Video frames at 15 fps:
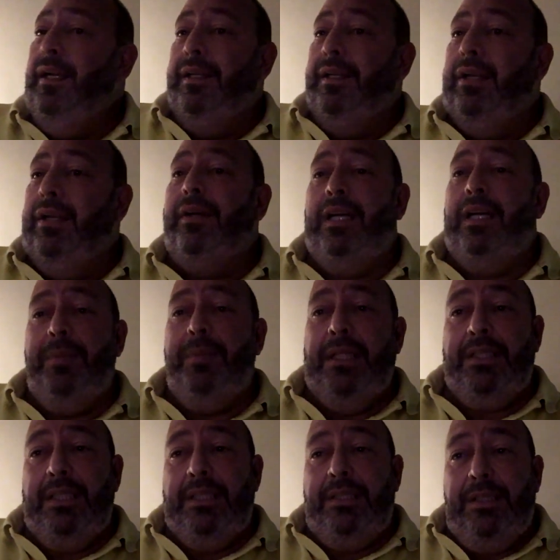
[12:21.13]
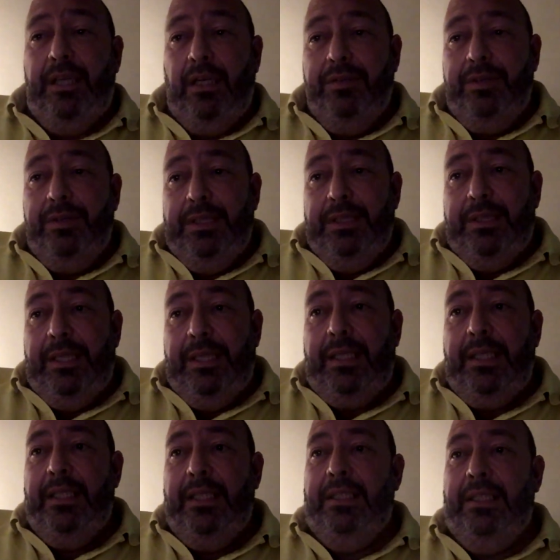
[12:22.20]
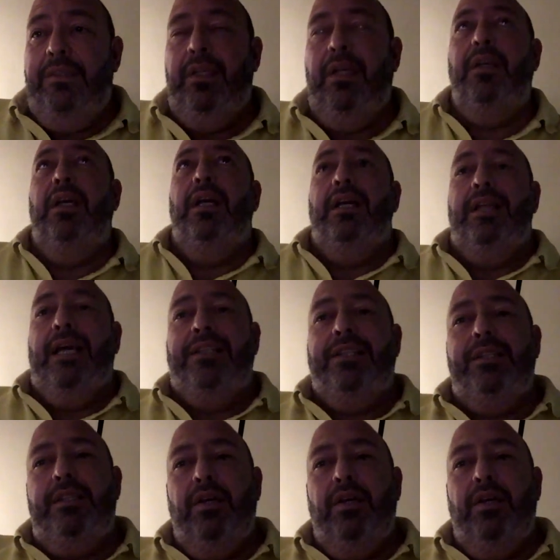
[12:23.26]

They're not going to bat 60 overs in the second innings, They're just